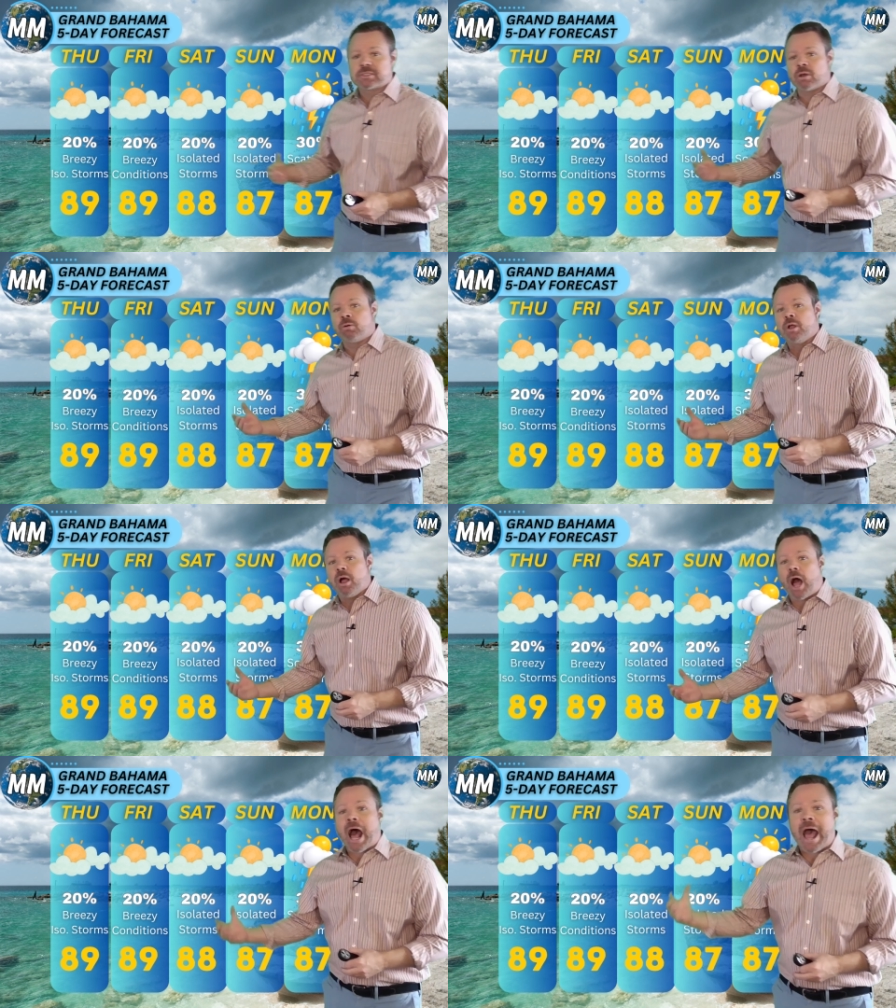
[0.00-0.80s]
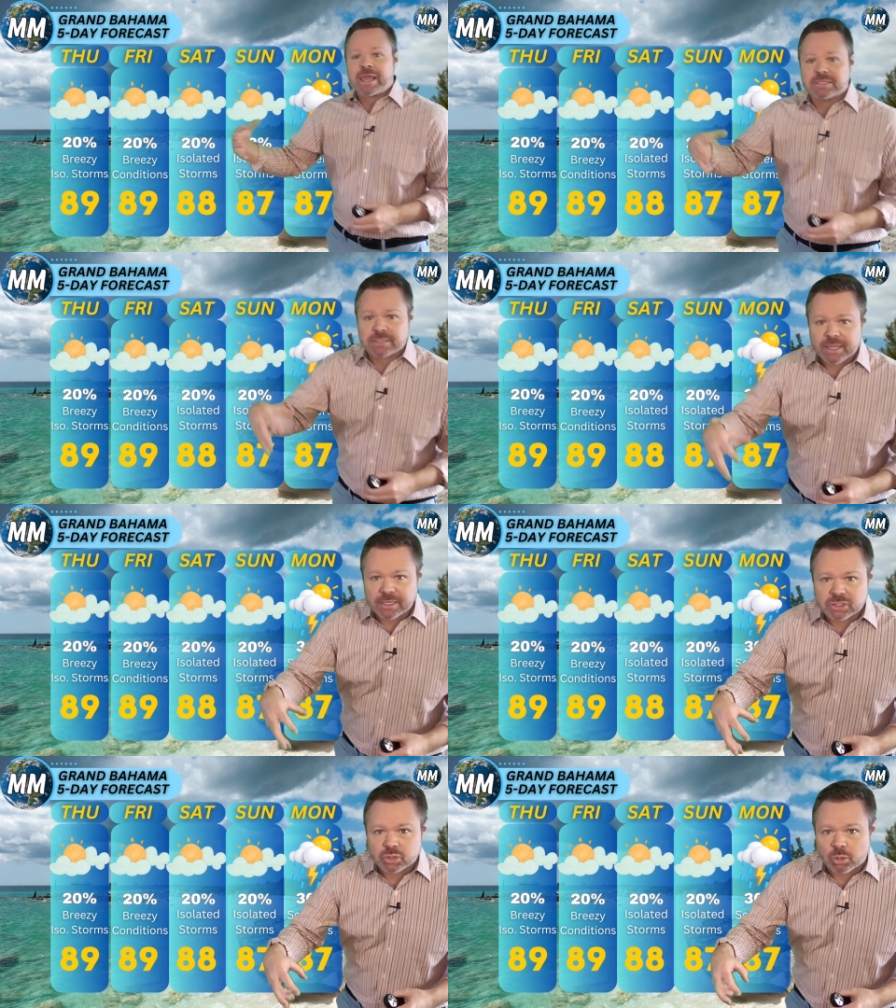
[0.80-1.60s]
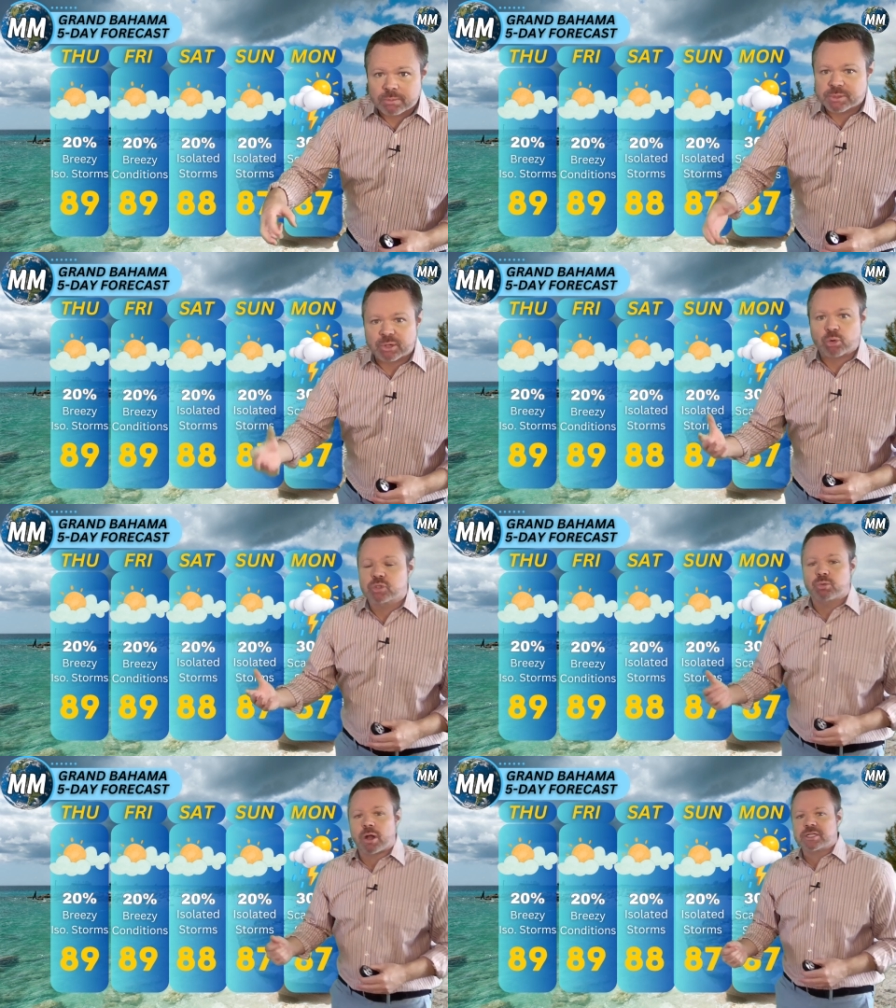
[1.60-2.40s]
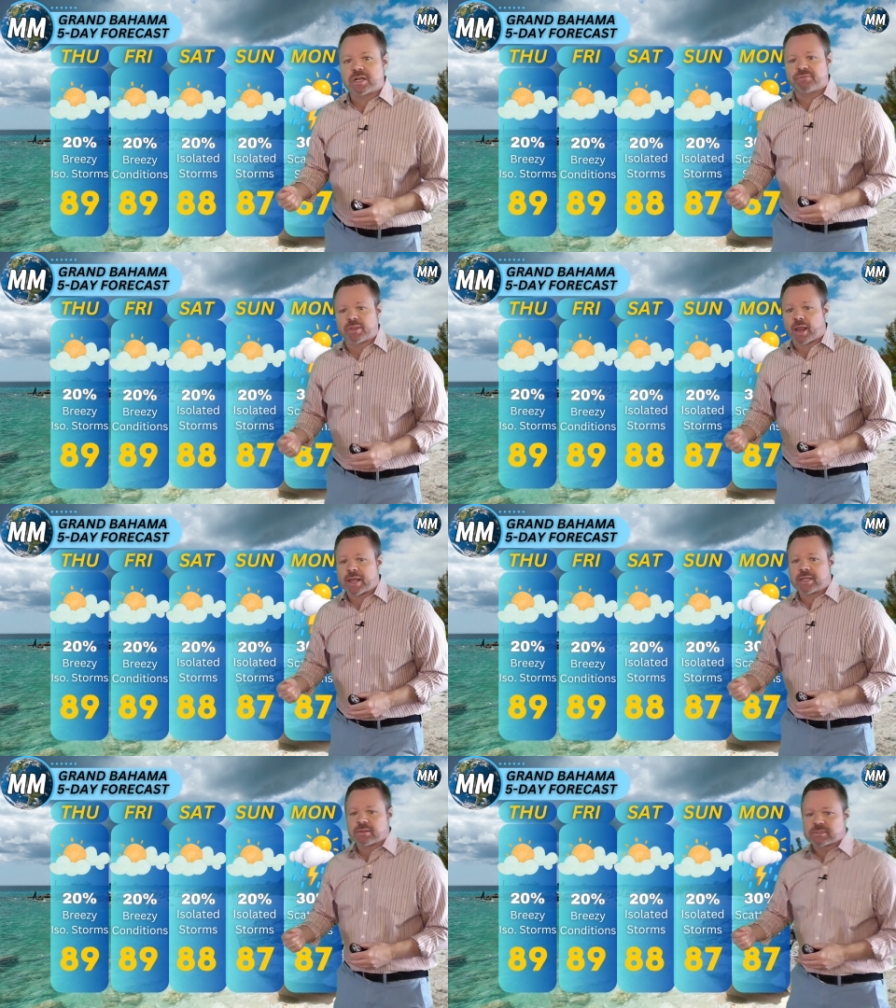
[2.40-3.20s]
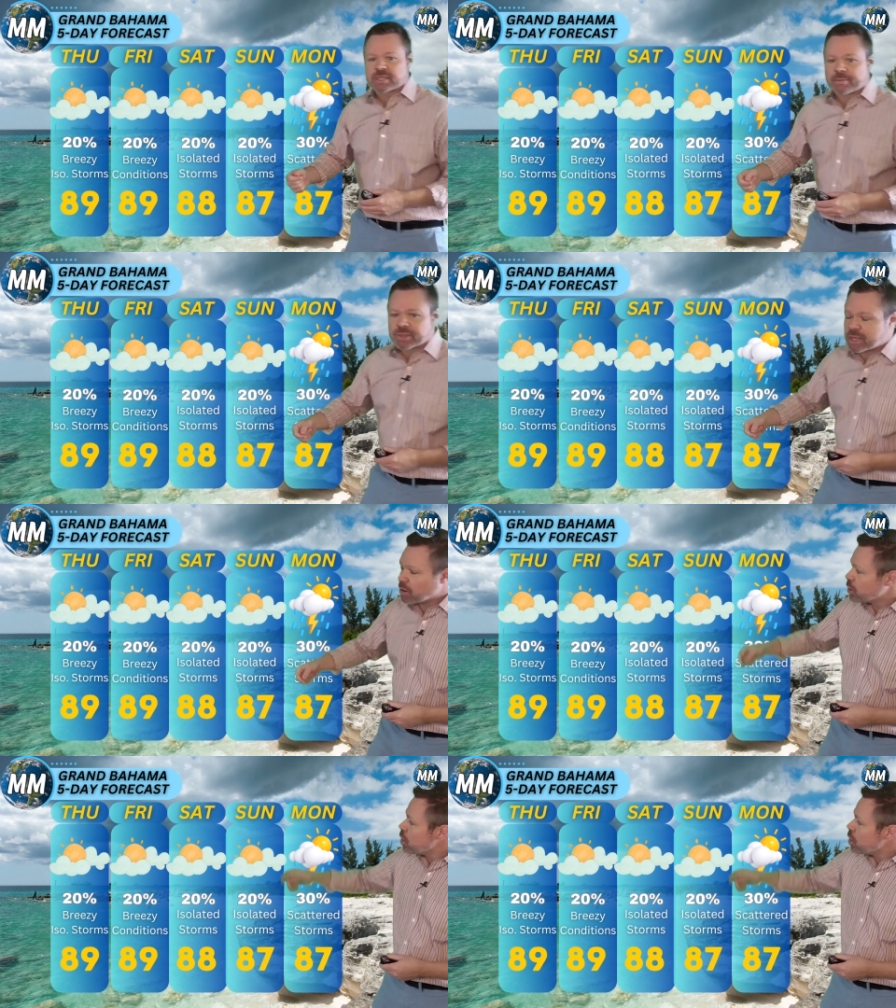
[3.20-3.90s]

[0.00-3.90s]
So isolated storms, but of course, watch out for the lightning this time of the year.